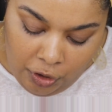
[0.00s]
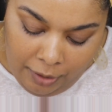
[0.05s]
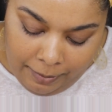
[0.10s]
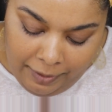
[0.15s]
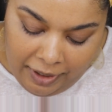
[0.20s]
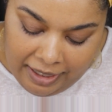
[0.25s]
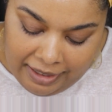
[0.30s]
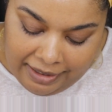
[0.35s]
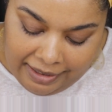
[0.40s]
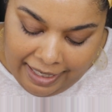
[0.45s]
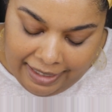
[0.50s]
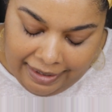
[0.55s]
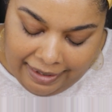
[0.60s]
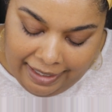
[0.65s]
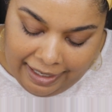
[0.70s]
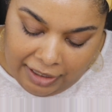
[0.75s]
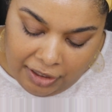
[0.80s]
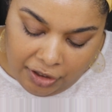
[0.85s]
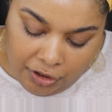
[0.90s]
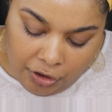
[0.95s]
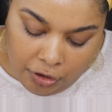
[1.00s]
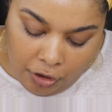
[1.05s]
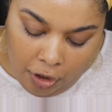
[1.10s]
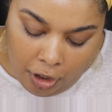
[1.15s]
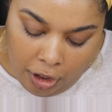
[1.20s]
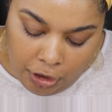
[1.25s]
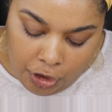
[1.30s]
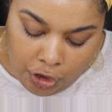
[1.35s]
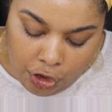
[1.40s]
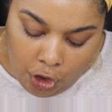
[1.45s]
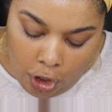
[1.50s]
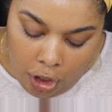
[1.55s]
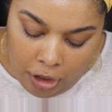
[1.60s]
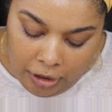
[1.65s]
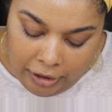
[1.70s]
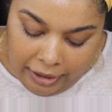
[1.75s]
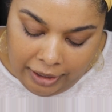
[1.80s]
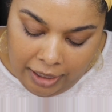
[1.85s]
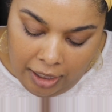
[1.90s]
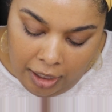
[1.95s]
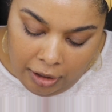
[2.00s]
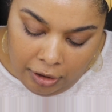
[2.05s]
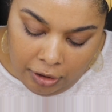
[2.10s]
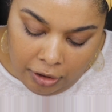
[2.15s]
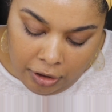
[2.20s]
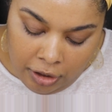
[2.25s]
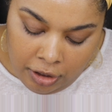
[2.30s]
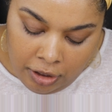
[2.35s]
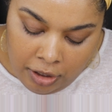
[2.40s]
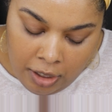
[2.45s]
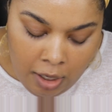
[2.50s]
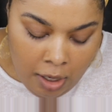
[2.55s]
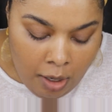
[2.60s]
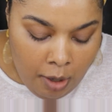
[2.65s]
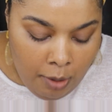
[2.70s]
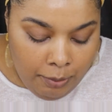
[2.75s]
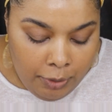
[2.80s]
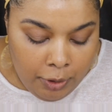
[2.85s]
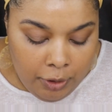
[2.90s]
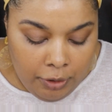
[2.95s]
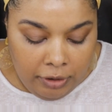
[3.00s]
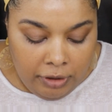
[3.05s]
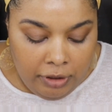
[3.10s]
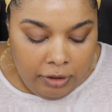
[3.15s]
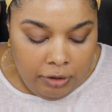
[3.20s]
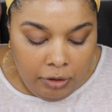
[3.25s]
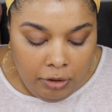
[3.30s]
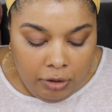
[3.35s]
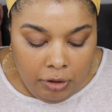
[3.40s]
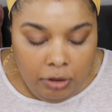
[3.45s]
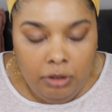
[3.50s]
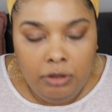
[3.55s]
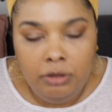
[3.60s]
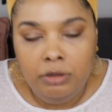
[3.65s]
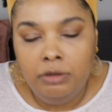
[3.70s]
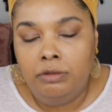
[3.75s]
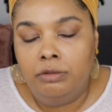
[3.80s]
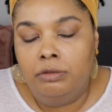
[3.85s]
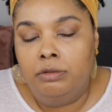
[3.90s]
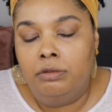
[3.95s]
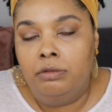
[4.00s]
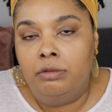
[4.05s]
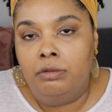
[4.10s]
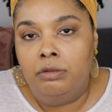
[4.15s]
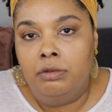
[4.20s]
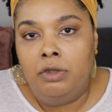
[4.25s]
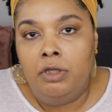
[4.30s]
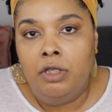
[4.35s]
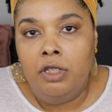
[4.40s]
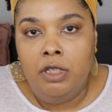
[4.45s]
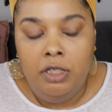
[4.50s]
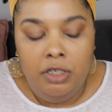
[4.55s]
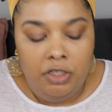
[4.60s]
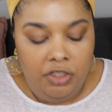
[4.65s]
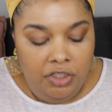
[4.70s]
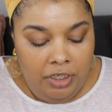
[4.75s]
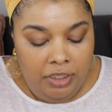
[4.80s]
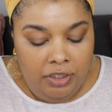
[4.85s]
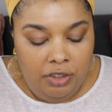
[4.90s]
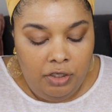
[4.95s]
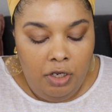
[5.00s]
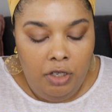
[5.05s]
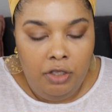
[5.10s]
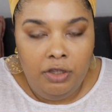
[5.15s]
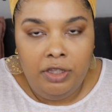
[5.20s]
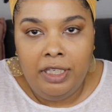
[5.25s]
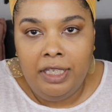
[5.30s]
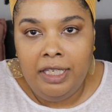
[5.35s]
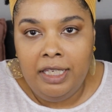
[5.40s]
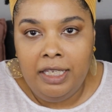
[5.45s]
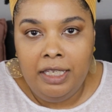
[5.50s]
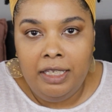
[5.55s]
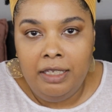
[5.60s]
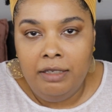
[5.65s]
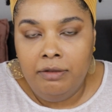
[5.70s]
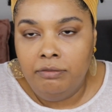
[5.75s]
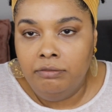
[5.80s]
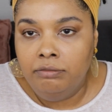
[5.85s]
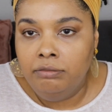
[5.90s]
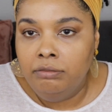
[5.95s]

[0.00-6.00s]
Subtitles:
So I'm gonna take that dark chocolate color, put a little just on the,